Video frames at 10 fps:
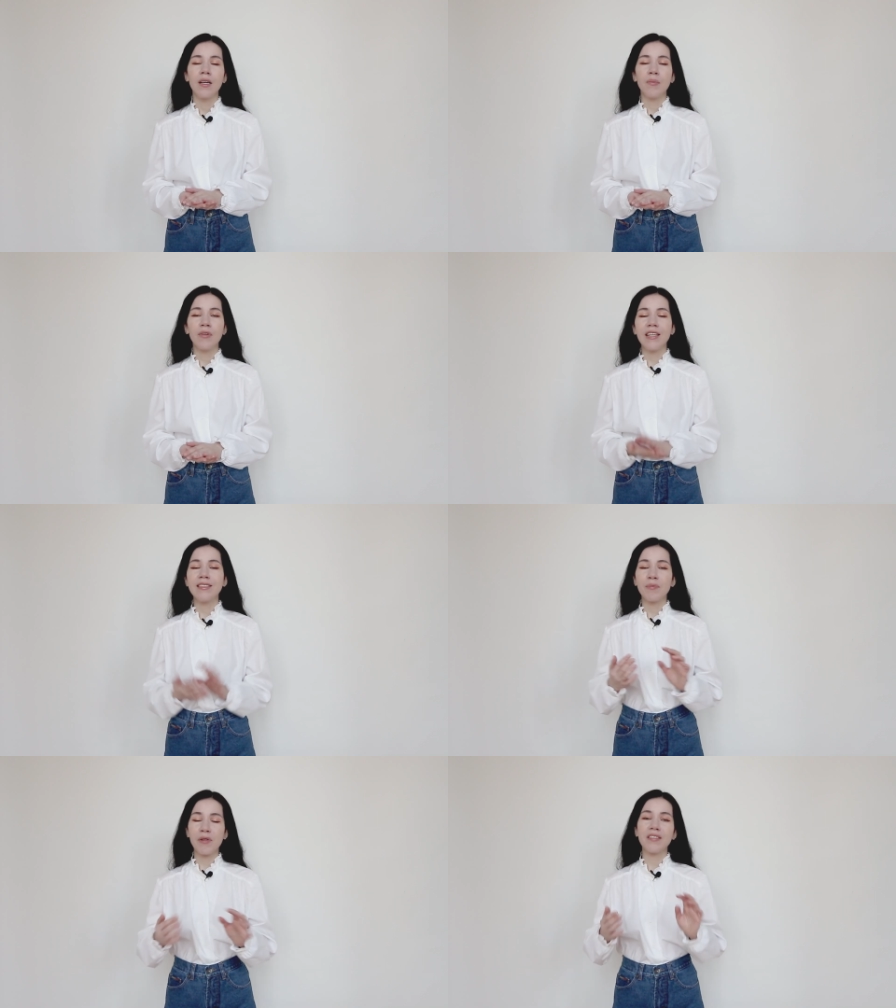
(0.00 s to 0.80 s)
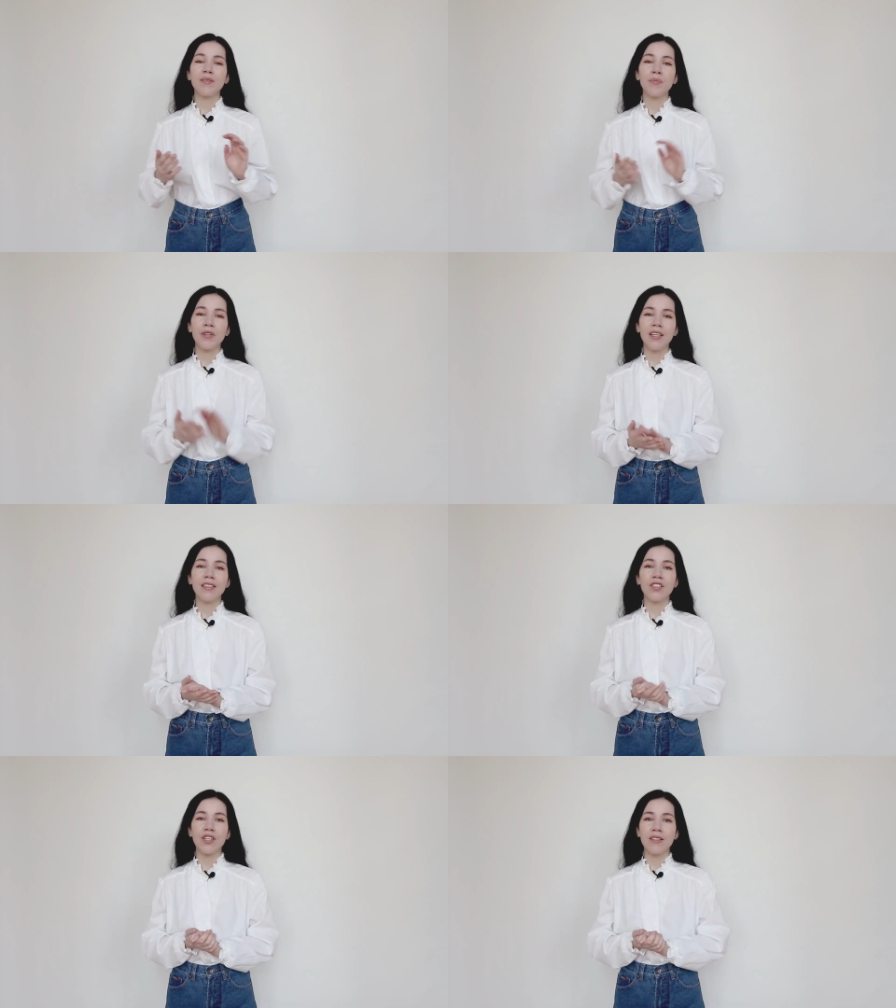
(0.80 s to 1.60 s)
please, please,
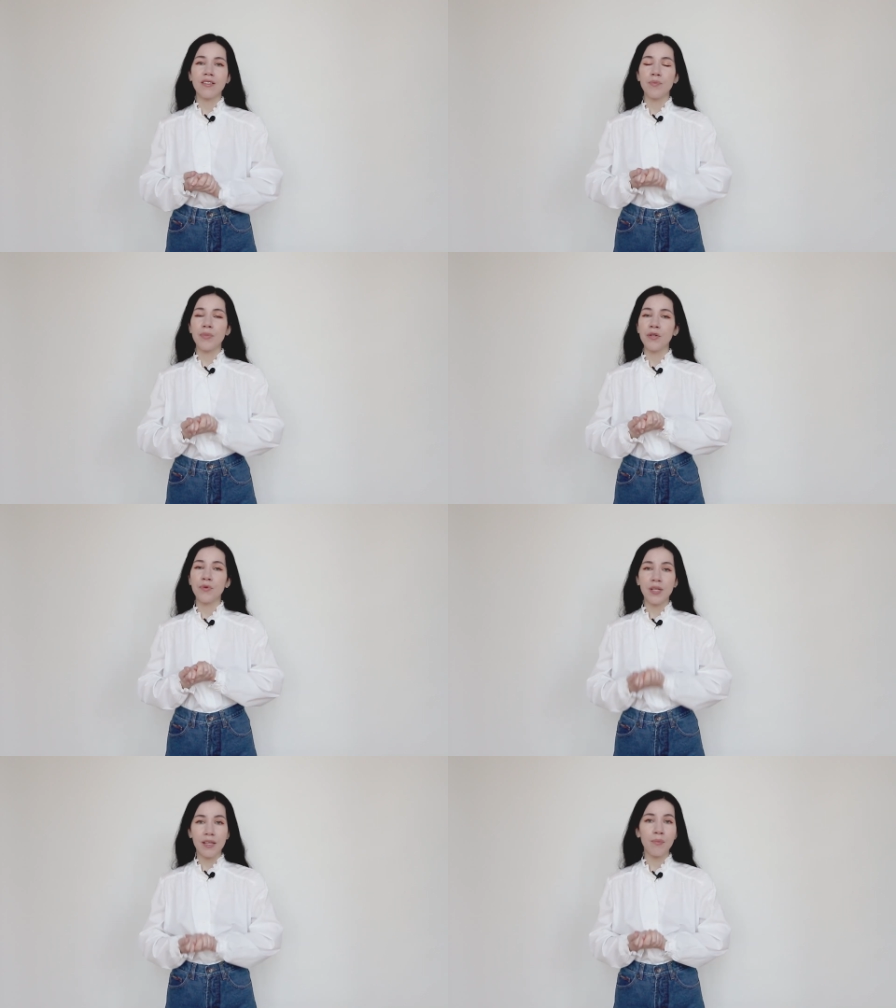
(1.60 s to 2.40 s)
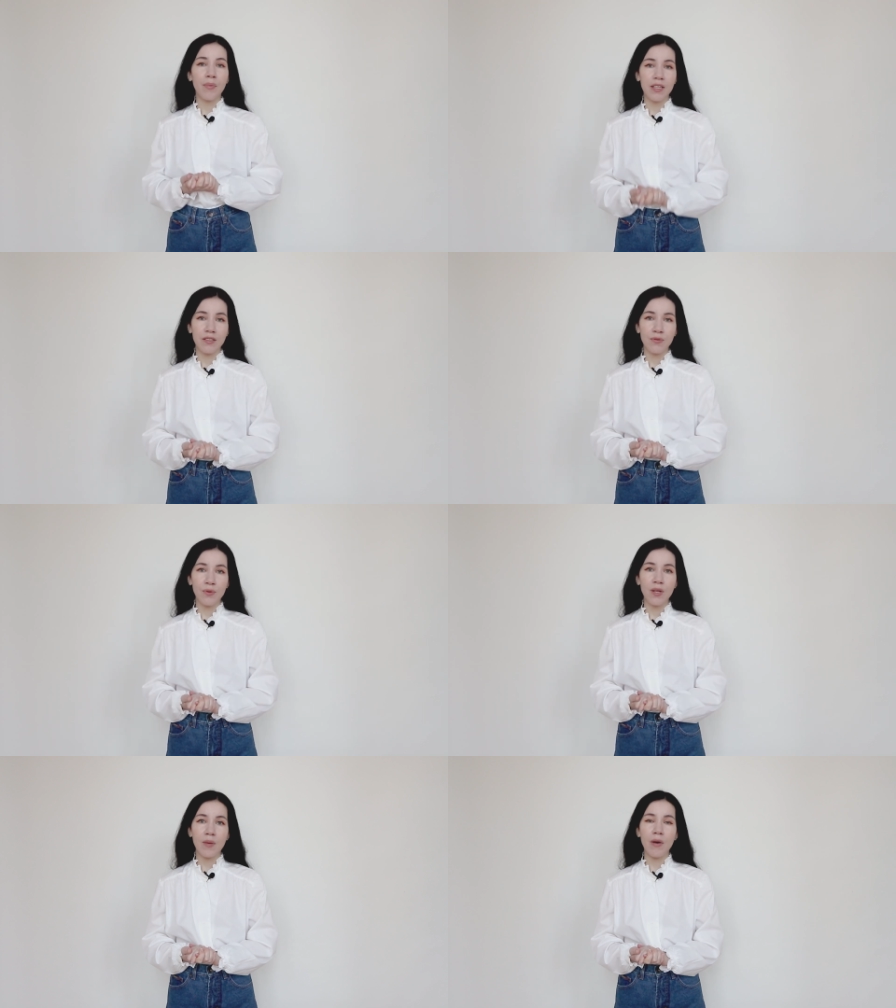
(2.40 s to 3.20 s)
please just be really
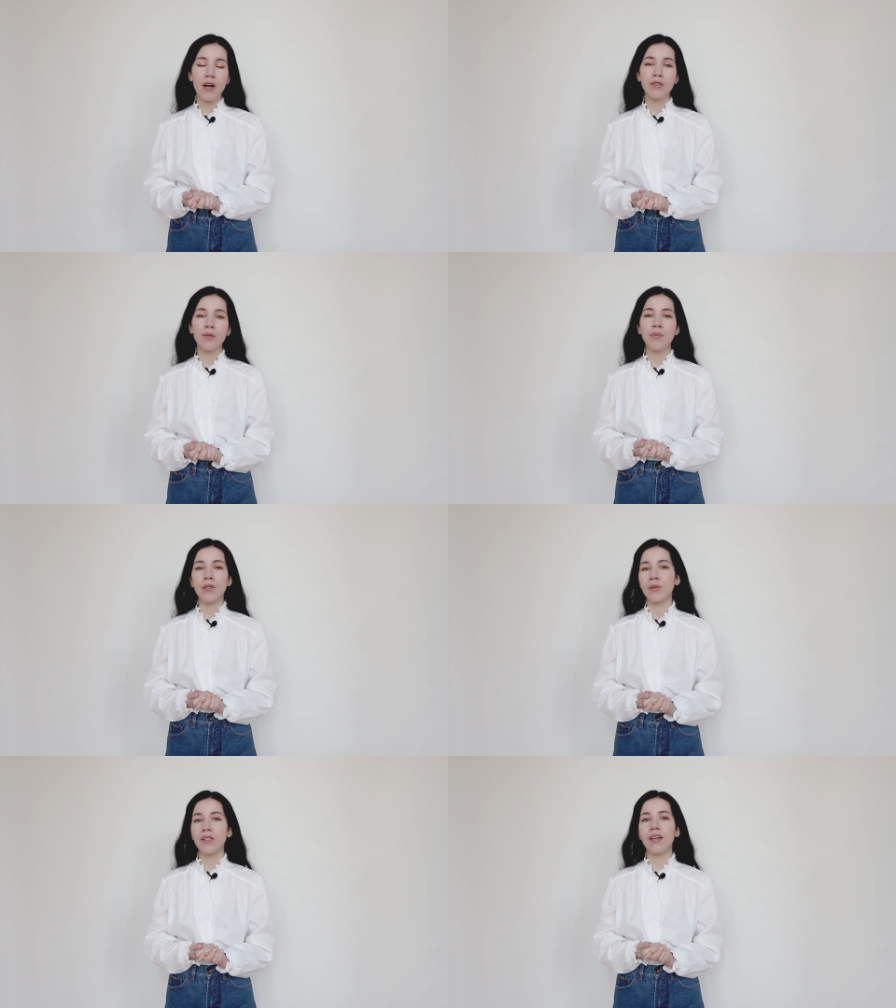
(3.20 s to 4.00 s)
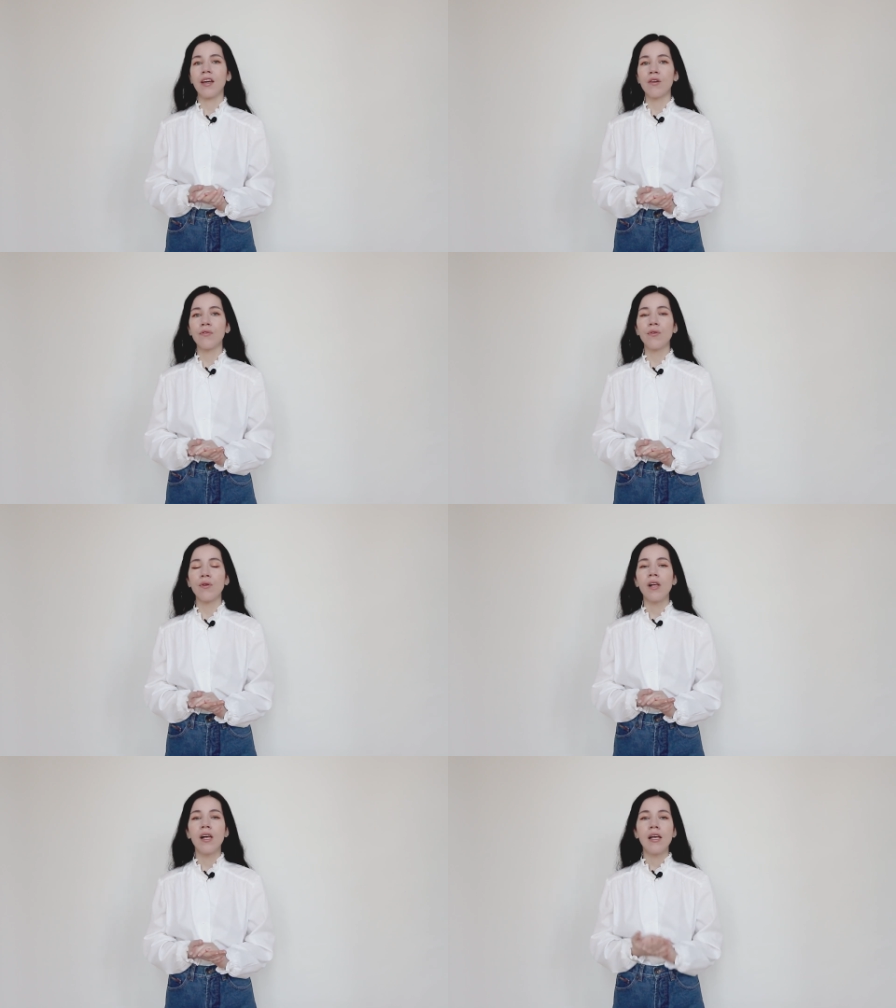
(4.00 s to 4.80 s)
mindful about it, be really
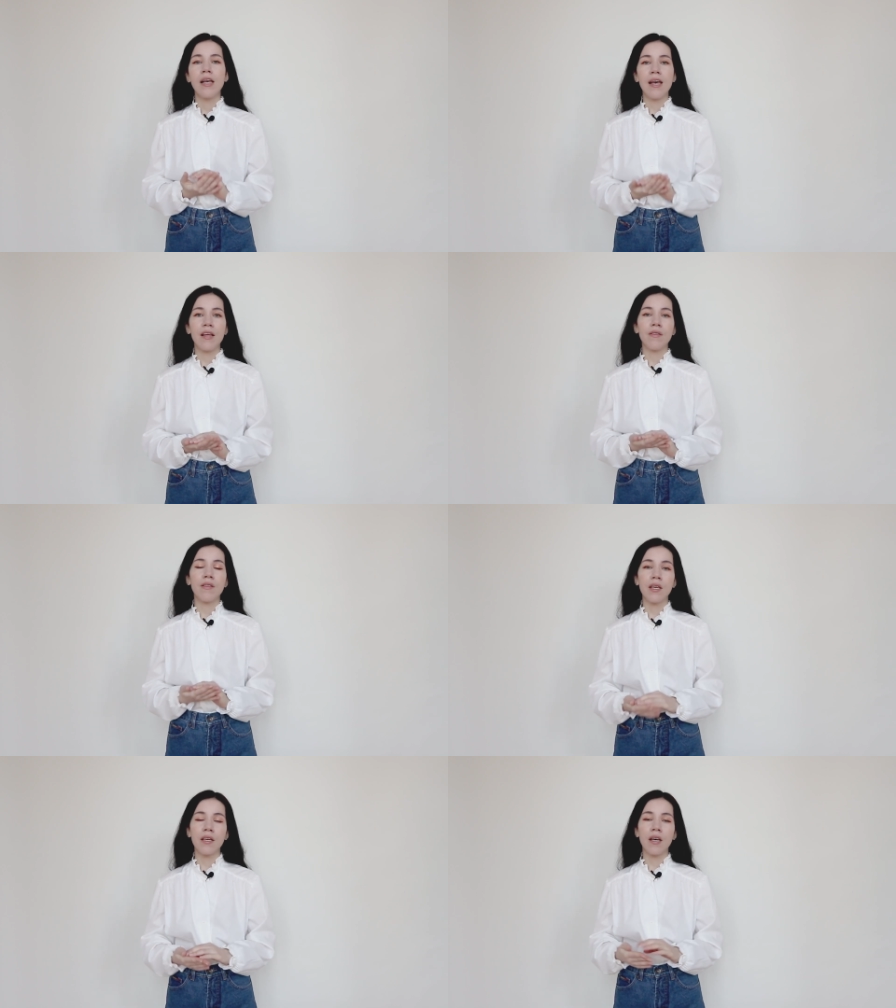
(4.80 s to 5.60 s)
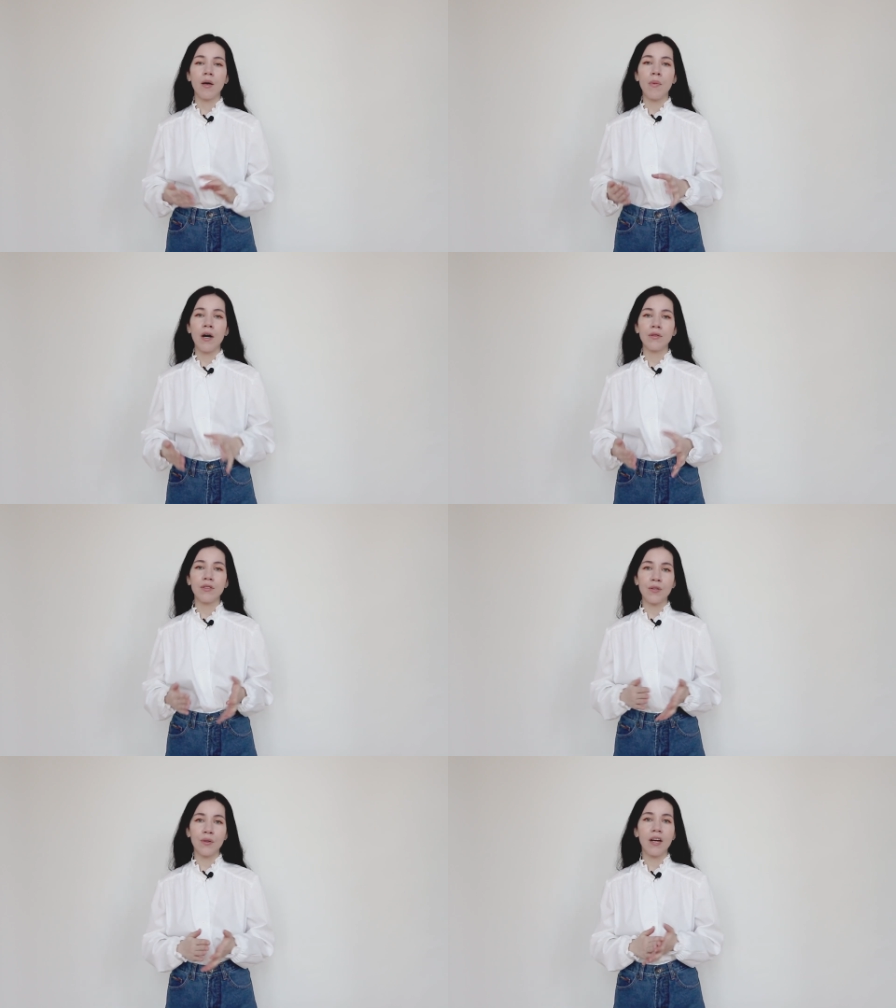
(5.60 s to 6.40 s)
careful, and think
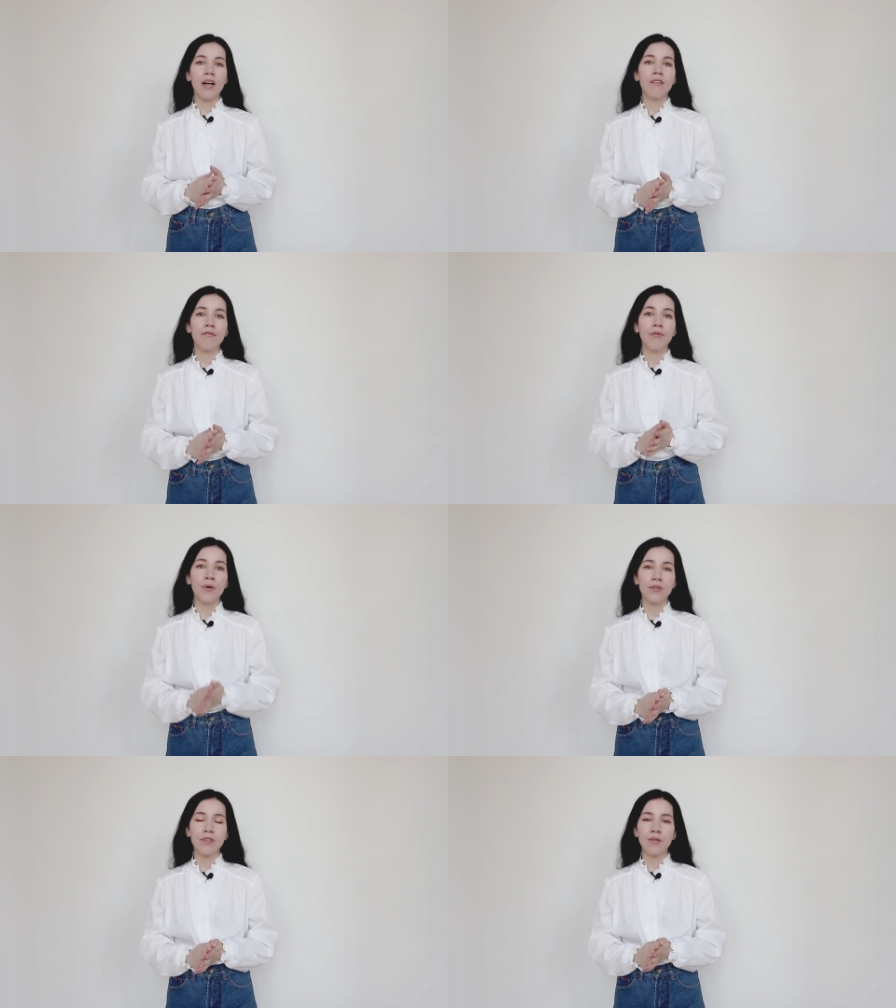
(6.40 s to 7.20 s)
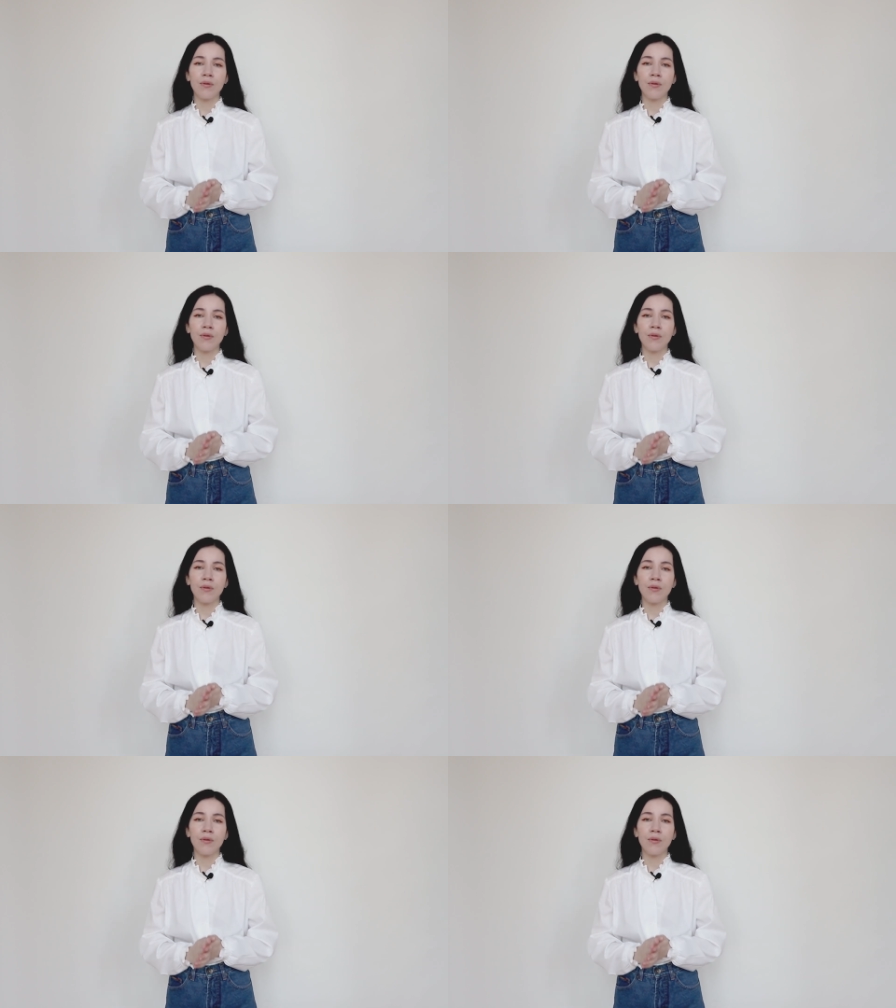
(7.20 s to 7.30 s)
about your health first.